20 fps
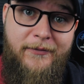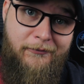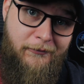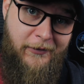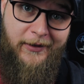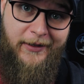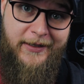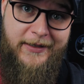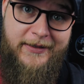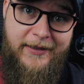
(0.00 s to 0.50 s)

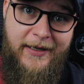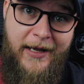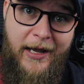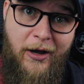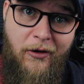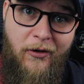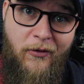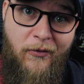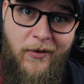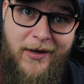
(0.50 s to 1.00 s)
released it
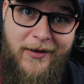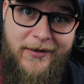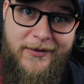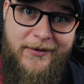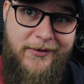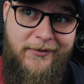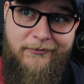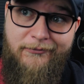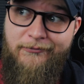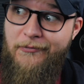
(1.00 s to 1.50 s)
how it
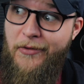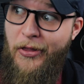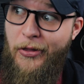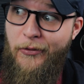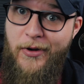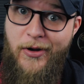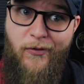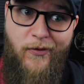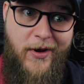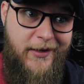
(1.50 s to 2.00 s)
was
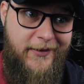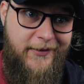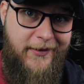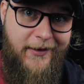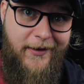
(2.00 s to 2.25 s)
three weeks